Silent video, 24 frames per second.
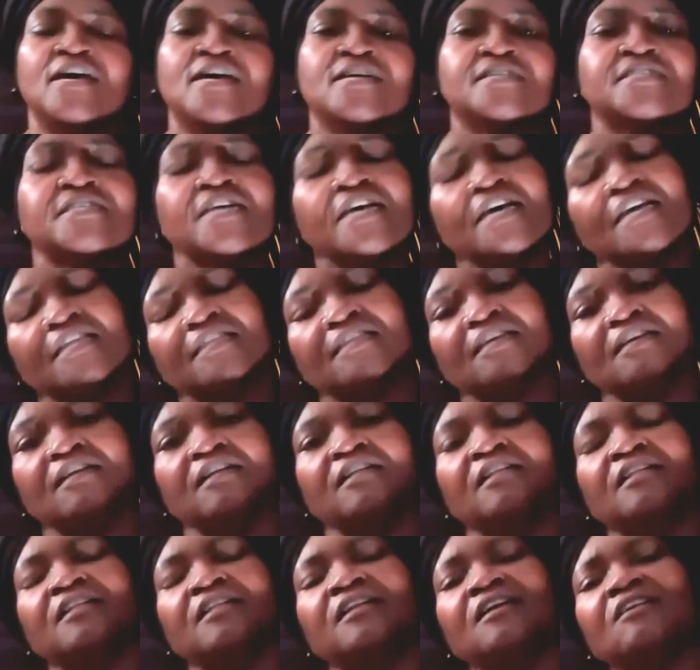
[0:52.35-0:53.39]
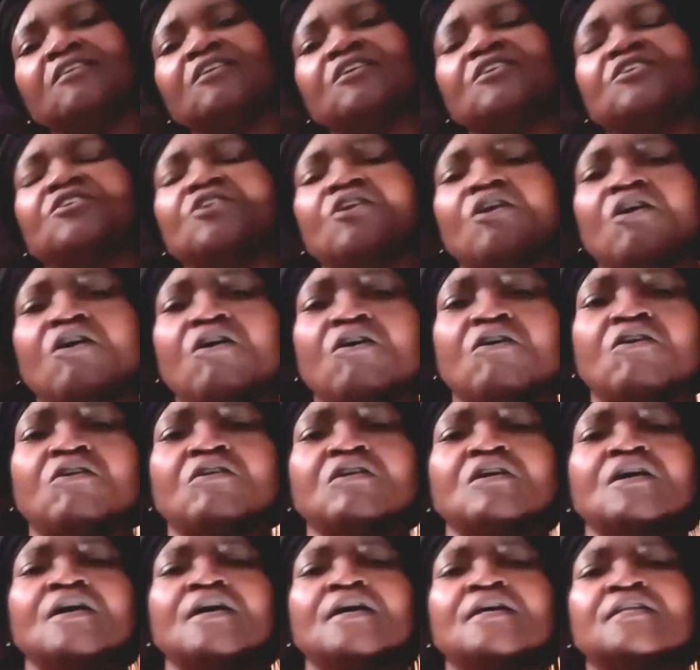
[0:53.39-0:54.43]
See, if the little dog,
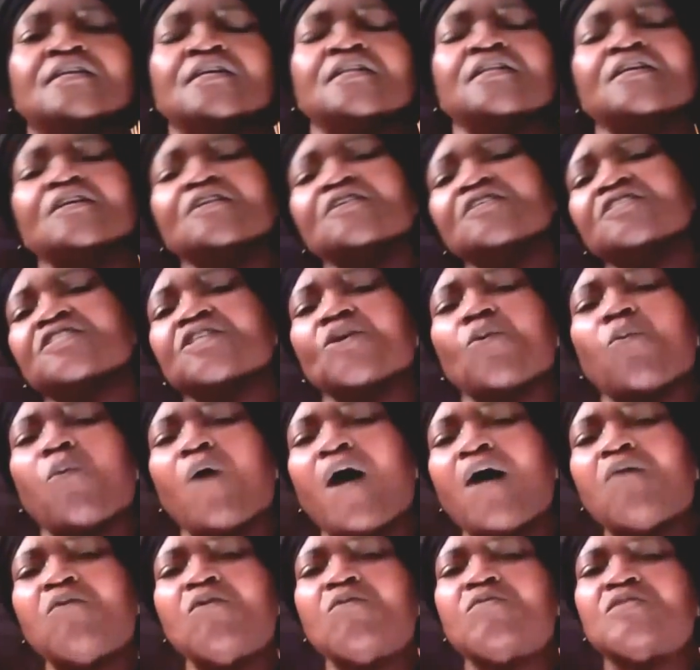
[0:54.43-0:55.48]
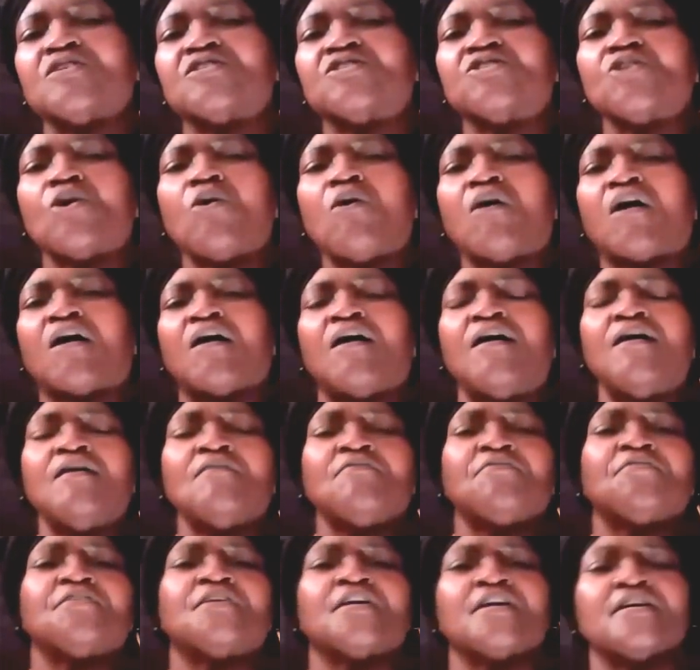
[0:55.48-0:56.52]
the little chihuahua was so
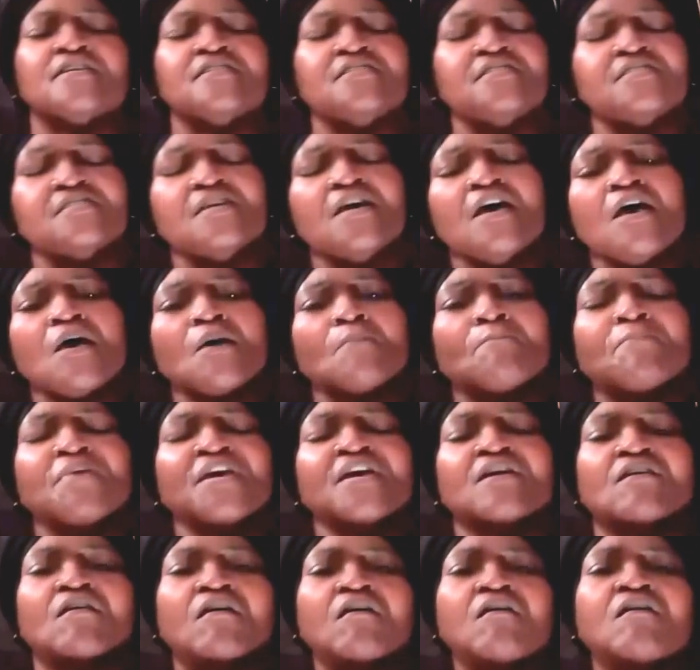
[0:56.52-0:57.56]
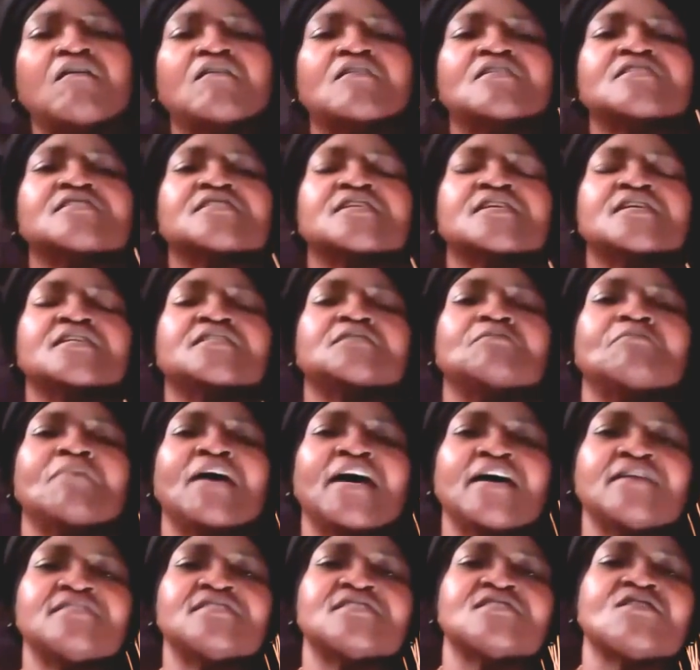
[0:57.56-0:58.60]
confident because his
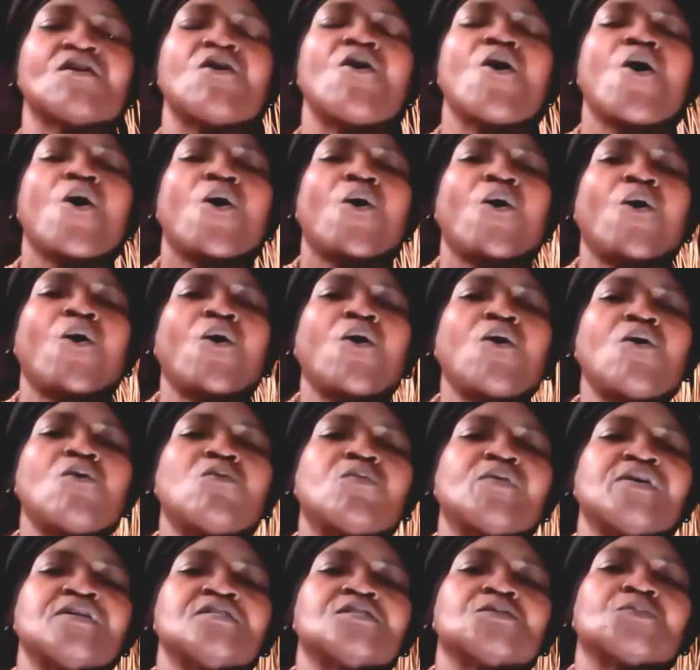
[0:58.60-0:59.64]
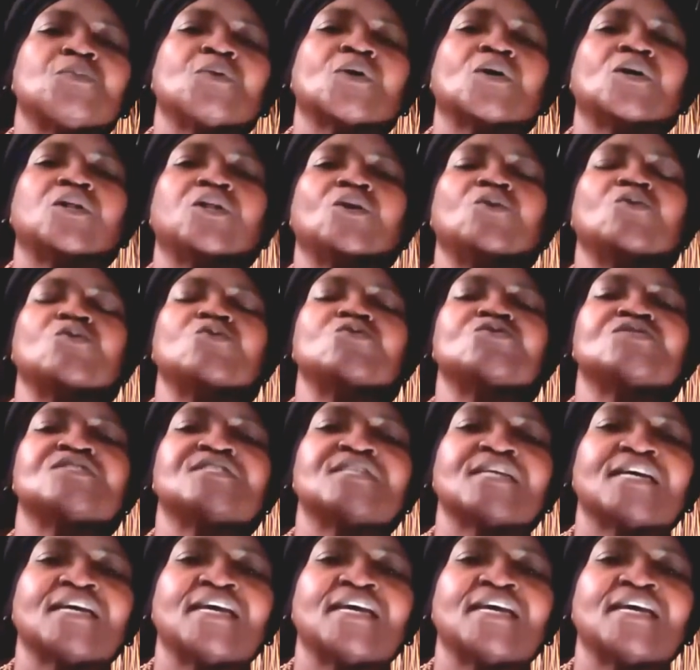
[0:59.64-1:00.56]
master always will close the